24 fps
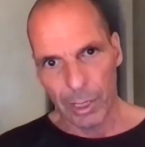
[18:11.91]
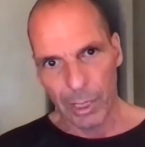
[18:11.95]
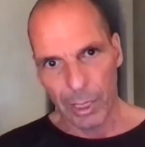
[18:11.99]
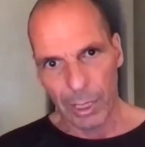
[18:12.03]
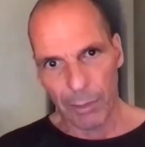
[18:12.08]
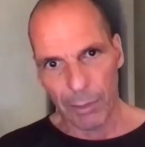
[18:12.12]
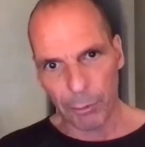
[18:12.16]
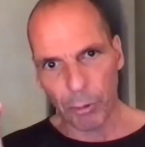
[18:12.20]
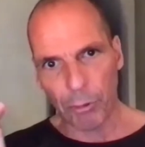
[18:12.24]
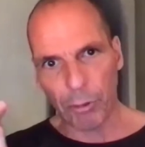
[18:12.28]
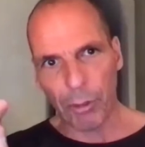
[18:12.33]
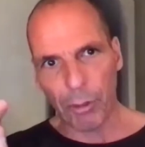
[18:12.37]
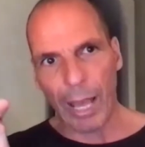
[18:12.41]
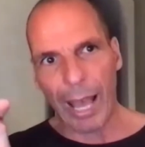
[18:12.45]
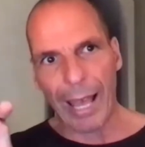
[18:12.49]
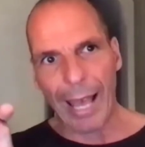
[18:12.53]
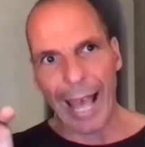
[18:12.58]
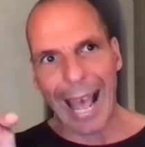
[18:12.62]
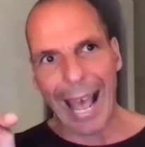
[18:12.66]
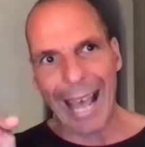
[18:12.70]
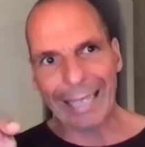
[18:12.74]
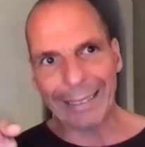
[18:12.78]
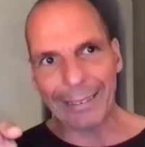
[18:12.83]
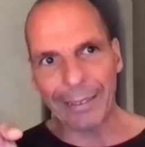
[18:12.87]
If you
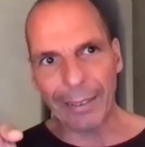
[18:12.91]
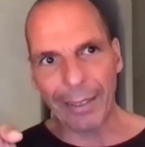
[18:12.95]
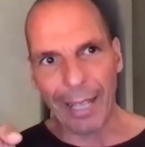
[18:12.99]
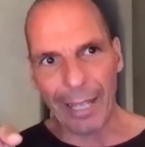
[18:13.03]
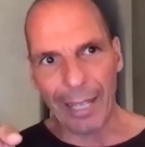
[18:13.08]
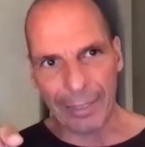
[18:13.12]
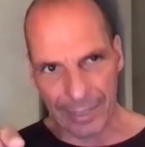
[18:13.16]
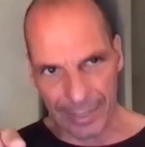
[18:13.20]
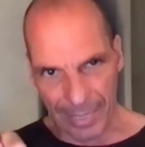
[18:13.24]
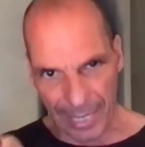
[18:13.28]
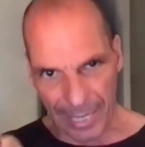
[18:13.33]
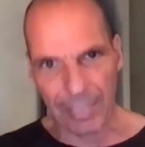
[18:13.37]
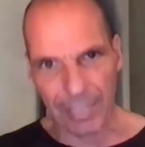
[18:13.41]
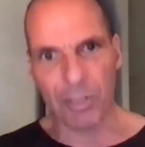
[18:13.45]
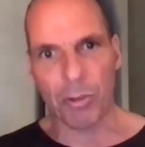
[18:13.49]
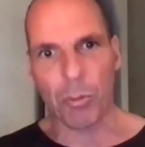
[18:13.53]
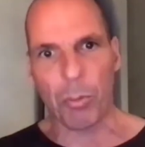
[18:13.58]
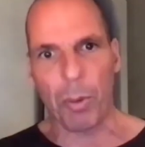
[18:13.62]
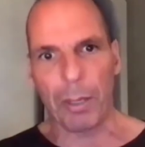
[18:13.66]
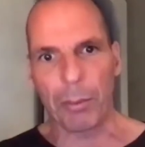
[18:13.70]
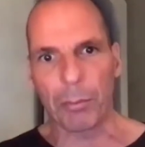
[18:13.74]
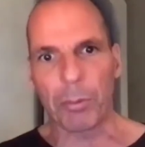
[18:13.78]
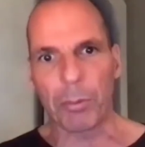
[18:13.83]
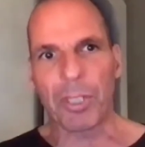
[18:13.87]
add a 6th
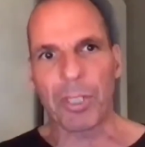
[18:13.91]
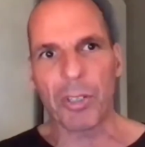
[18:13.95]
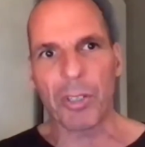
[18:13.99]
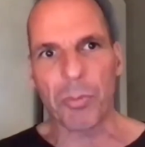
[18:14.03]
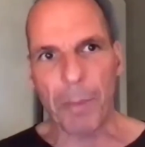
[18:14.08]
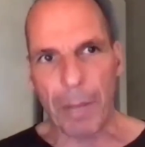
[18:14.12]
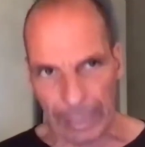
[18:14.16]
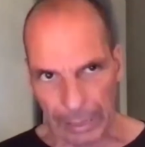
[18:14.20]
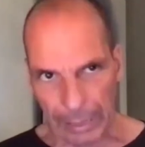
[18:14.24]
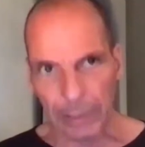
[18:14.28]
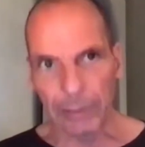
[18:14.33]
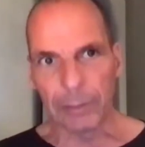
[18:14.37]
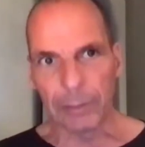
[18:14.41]
one, which is money,